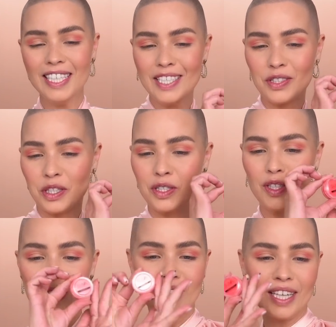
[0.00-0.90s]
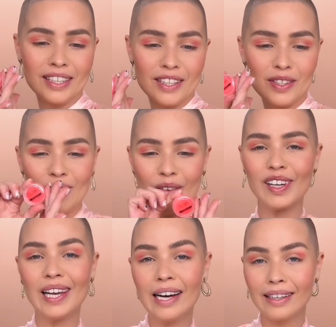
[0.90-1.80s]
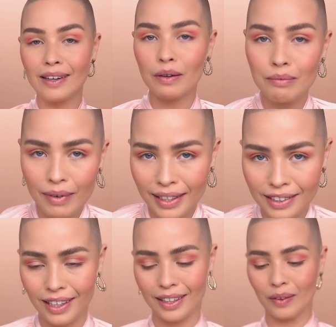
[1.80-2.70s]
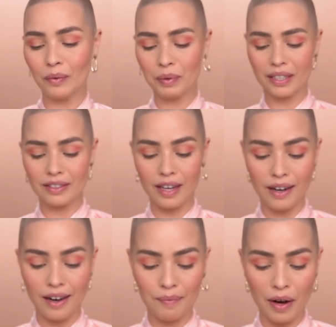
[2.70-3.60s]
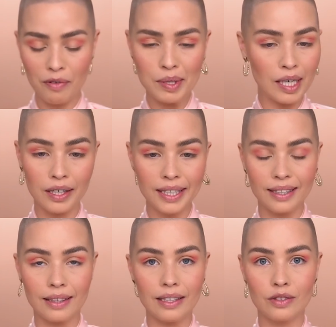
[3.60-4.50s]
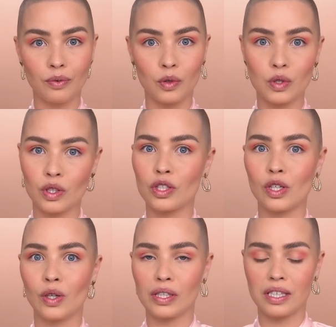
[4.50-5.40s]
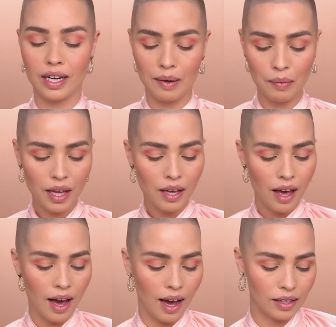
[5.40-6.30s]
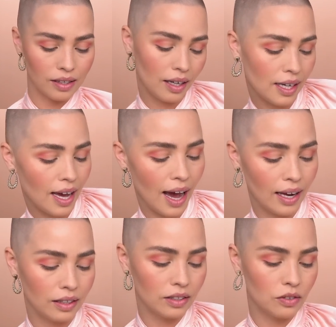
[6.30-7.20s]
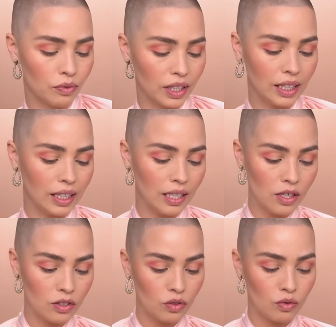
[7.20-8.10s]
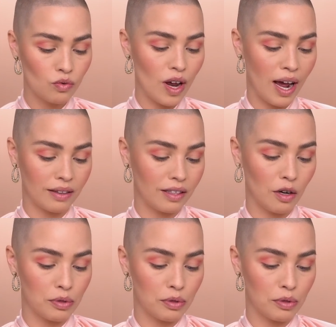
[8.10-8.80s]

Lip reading: introducing the SUVA liner on my channel because I've been eyeing these for such a long time and I hadn't really had the